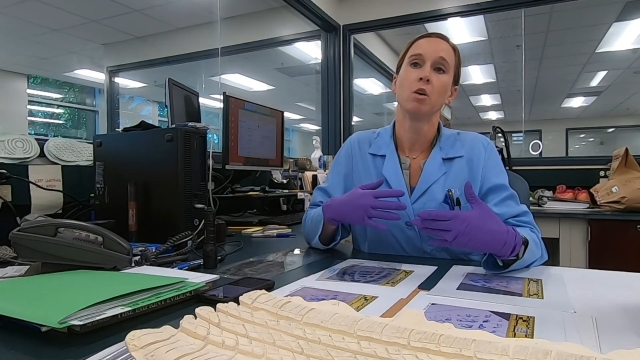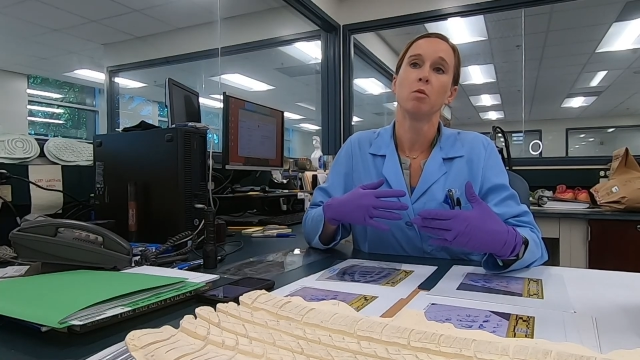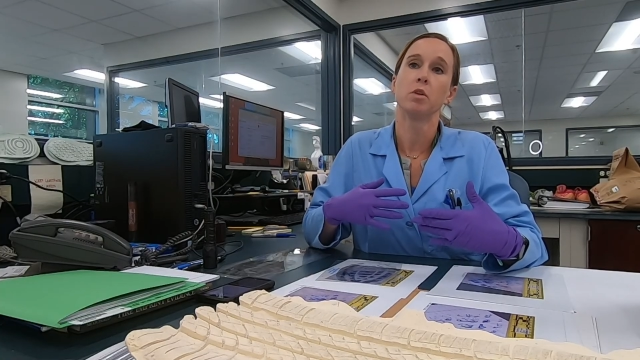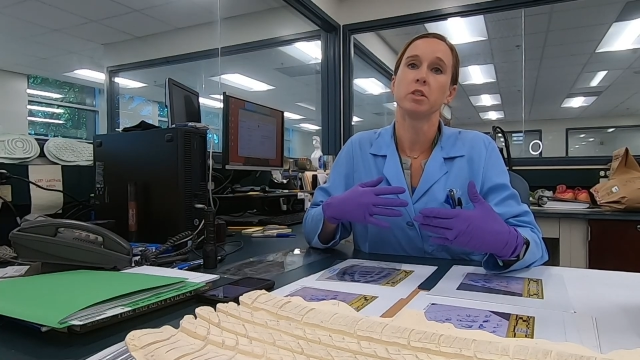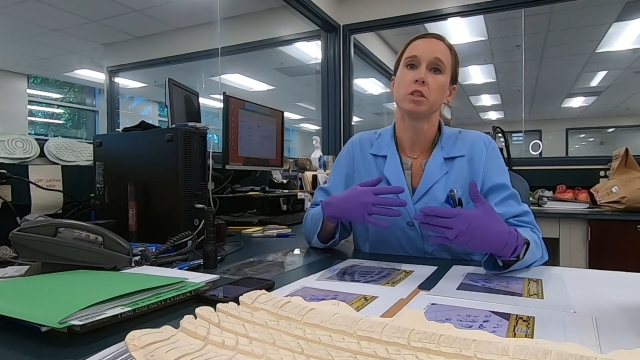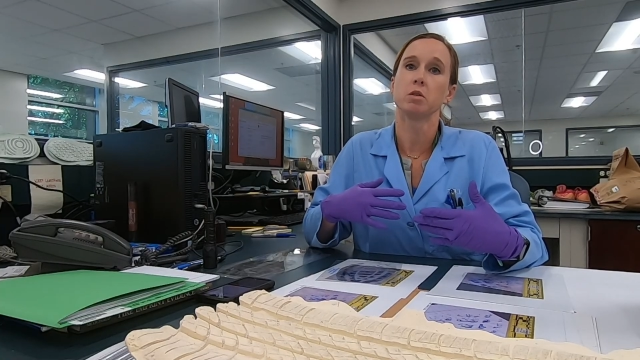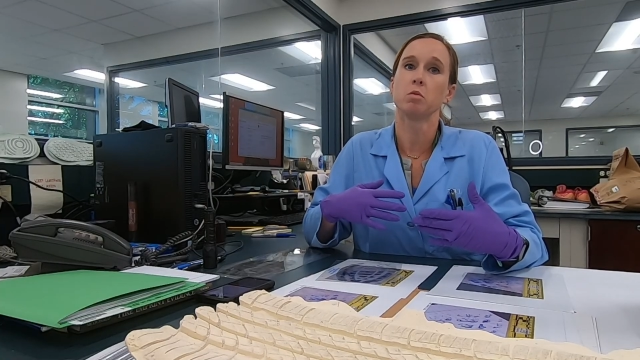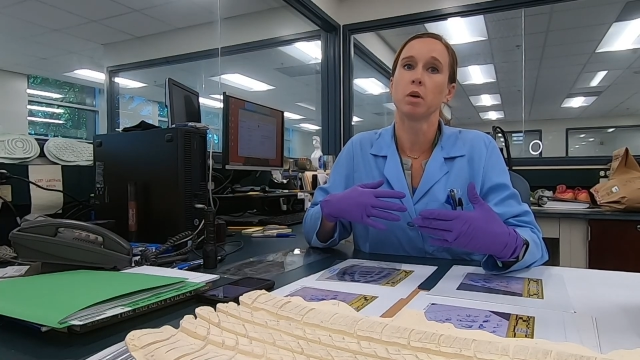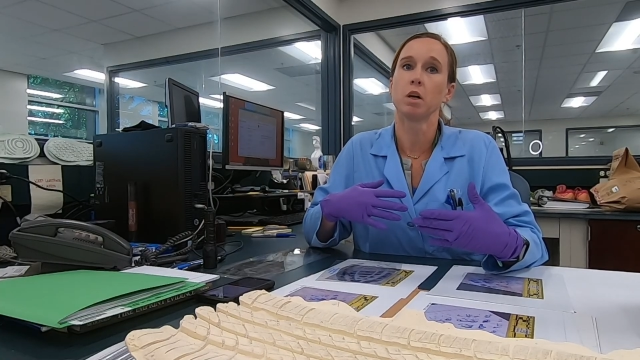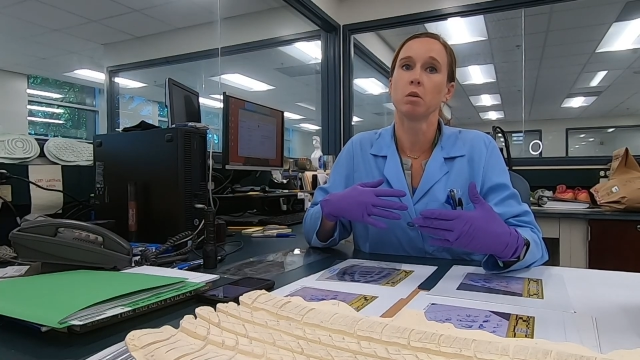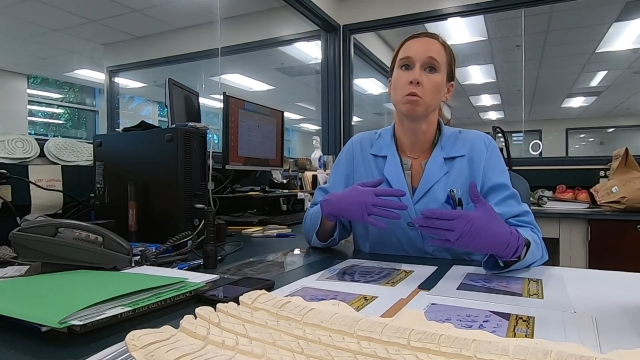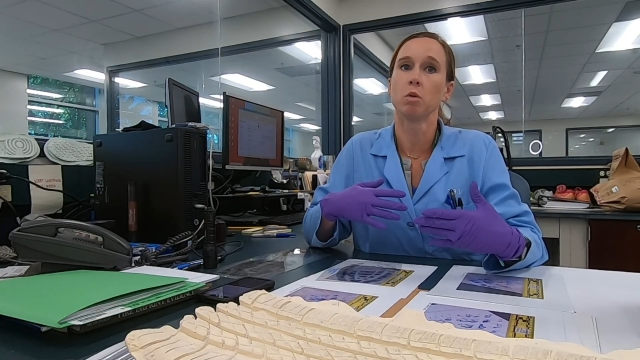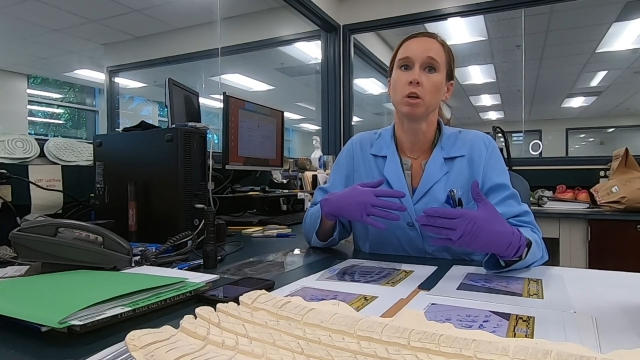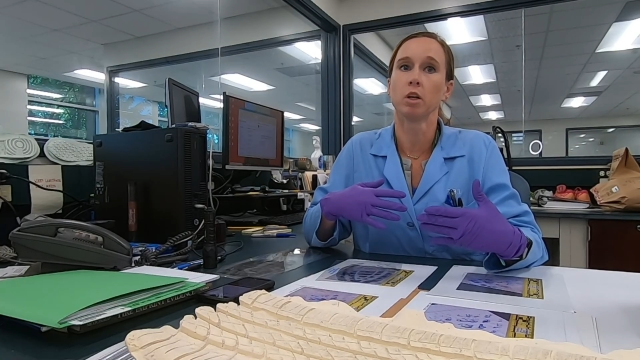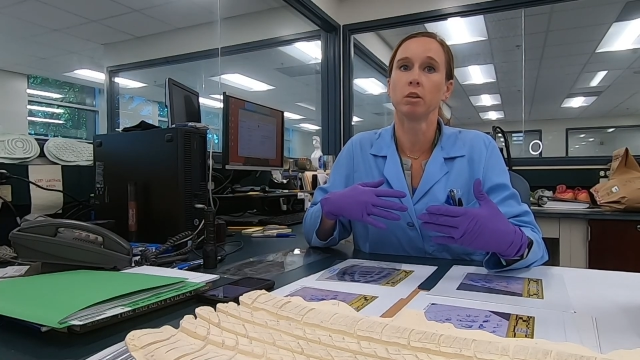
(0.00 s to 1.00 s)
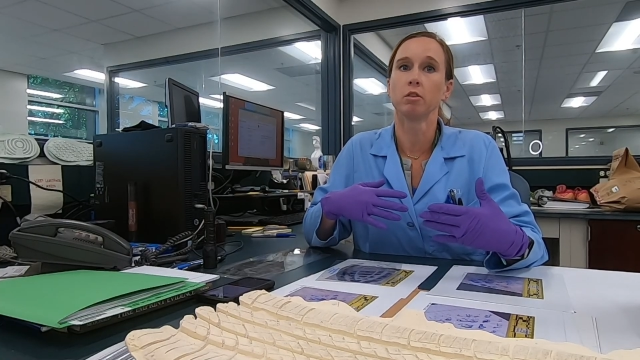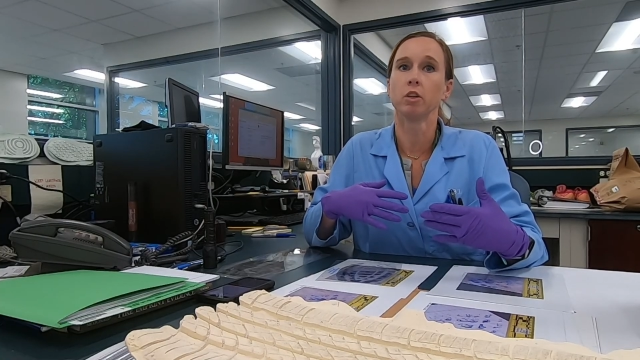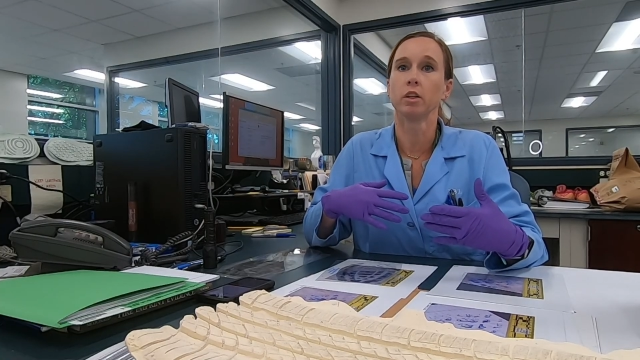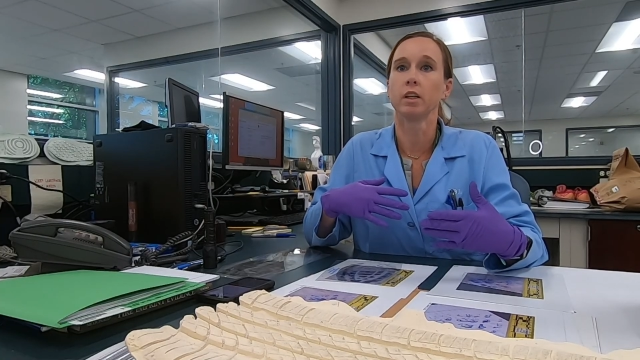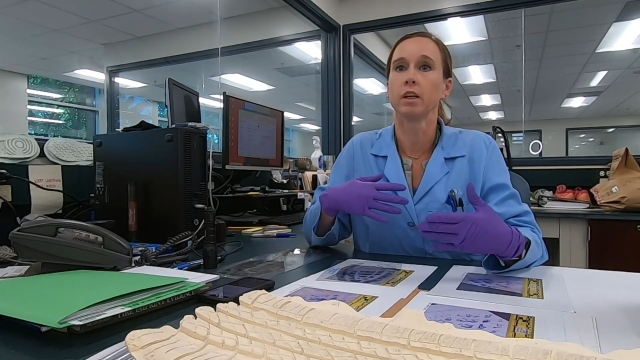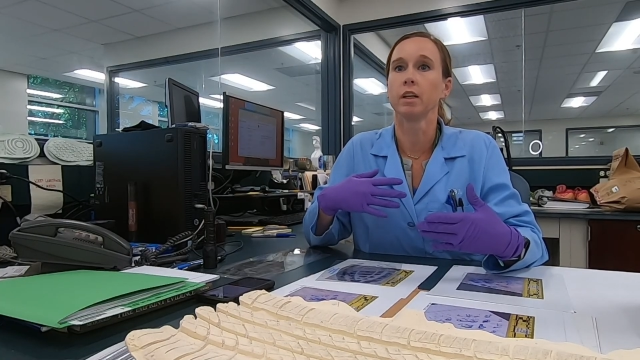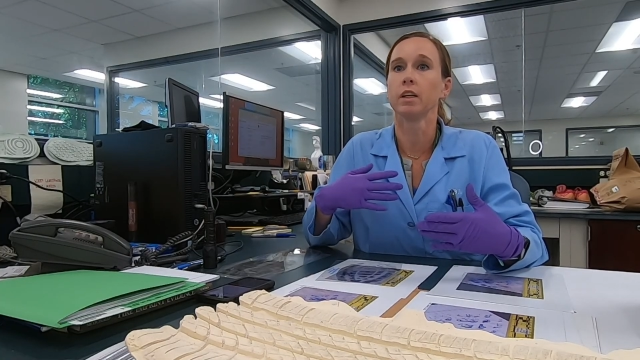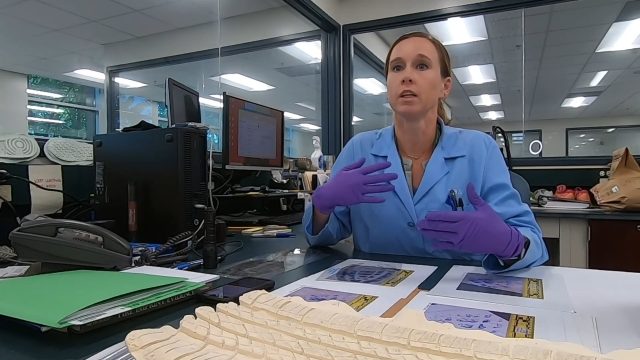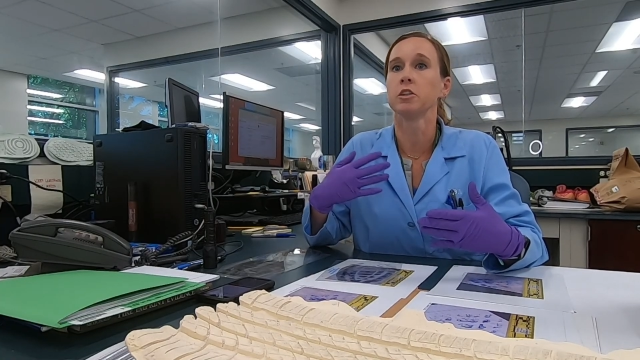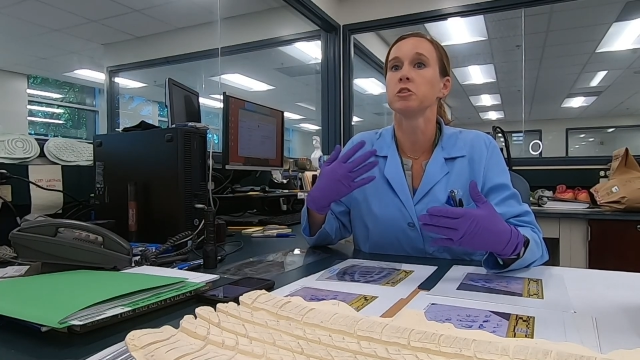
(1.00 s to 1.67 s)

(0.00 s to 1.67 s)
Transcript: which is where we're looking at